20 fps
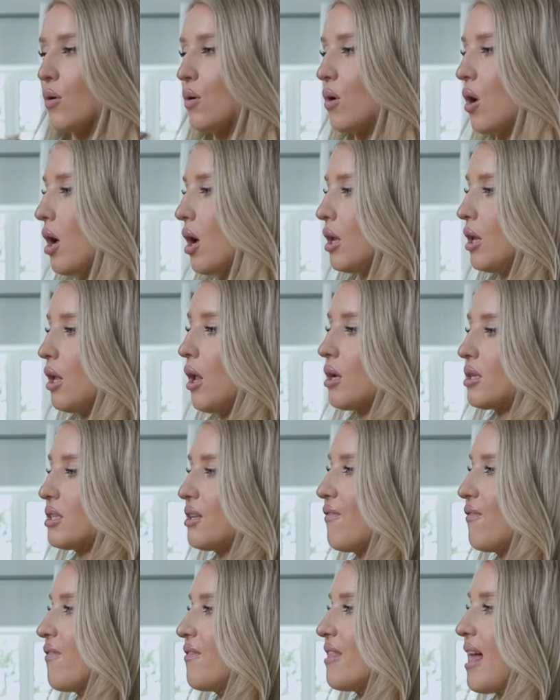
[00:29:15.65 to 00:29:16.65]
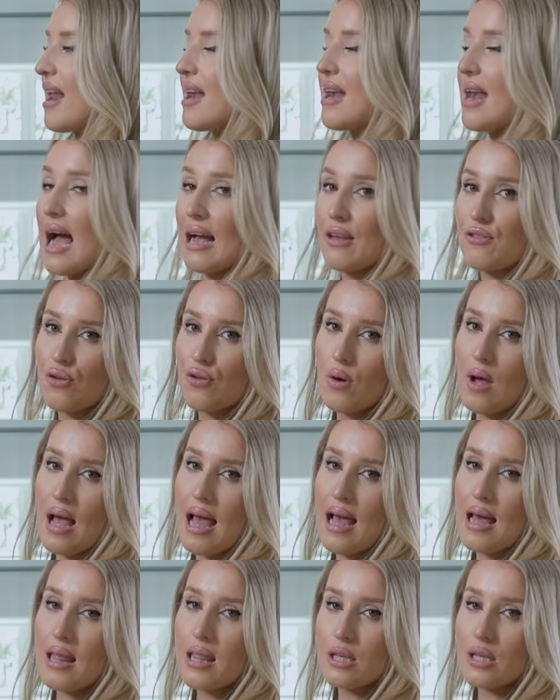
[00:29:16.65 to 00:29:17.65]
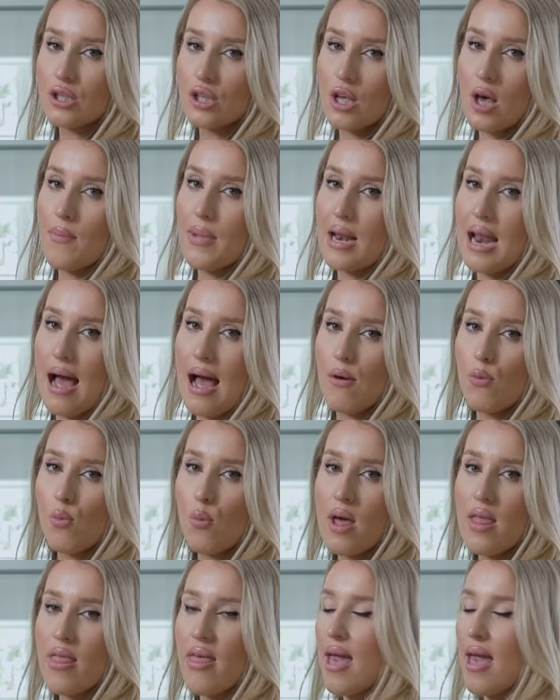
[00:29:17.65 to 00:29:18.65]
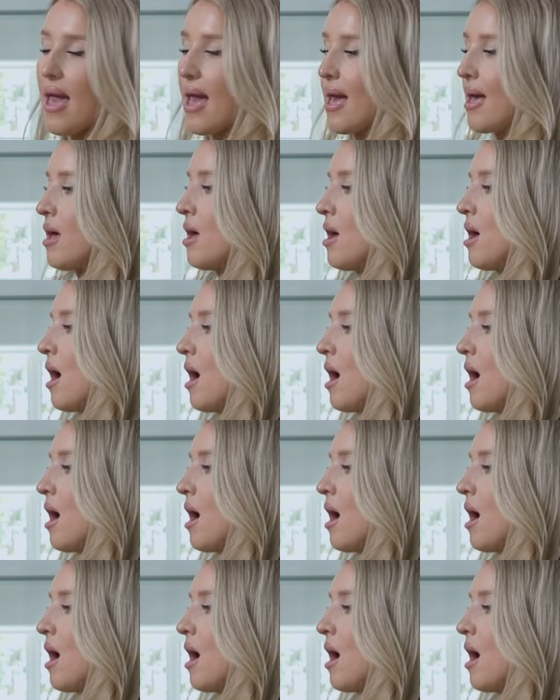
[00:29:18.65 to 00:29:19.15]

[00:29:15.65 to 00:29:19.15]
got lots of their natural hair that's coming out with it,